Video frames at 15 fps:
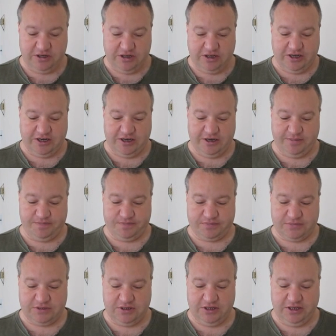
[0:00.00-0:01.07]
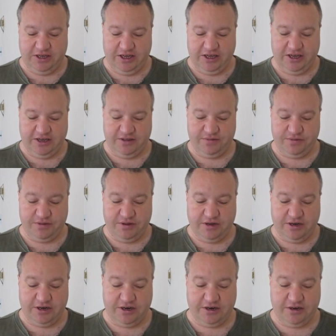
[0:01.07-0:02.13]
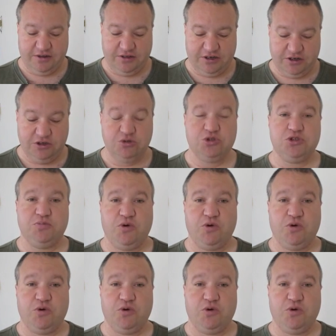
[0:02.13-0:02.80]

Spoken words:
And they're going to use